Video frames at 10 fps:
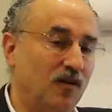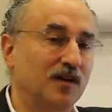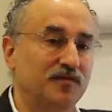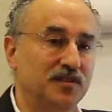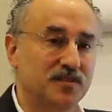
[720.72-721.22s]

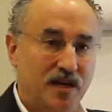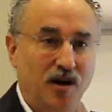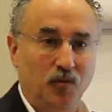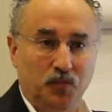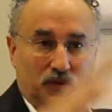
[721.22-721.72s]
RV is a
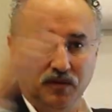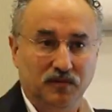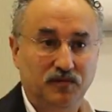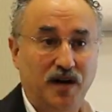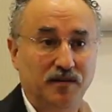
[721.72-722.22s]
helper,
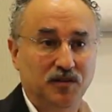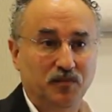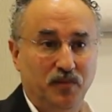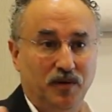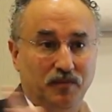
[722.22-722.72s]
volume
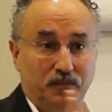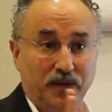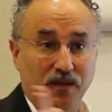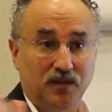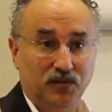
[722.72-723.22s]
pump,
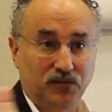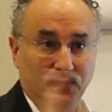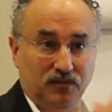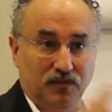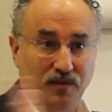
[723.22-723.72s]
bellows,
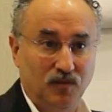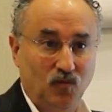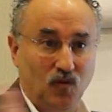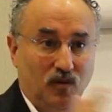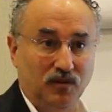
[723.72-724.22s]

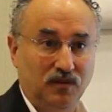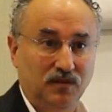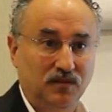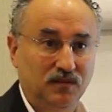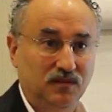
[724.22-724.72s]
indoor.
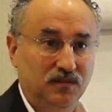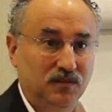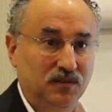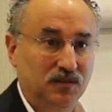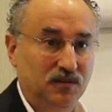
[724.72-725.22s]

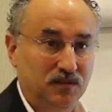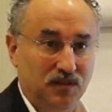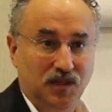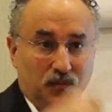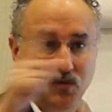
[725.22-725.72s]

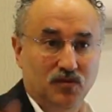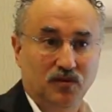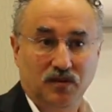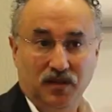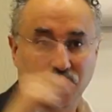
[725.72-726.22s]
Keep it
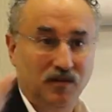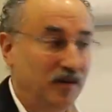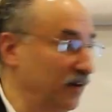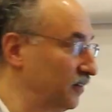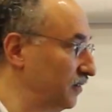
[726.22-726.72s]
circulating
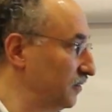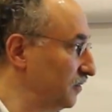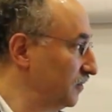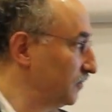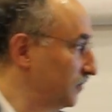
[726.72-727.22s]
around.
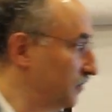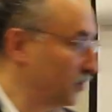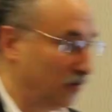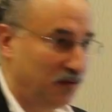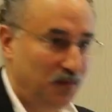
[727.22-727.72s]

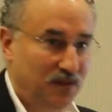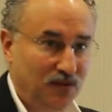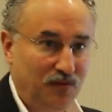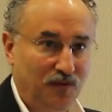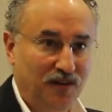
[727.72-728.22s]
You with me
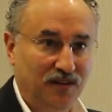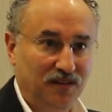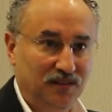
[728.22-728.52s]
so far?